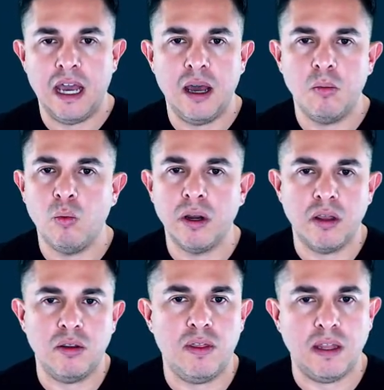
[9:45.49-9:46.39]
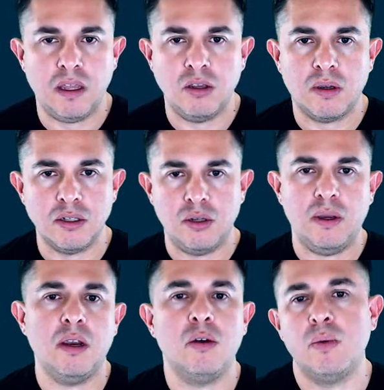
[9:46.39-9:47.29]
One other thing that you can do
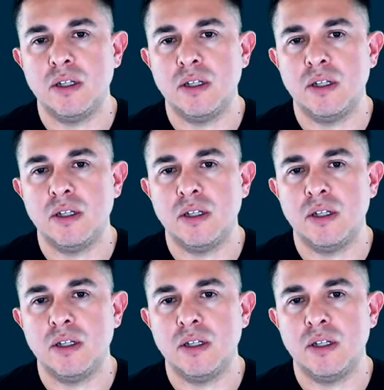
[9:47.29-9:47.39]
here,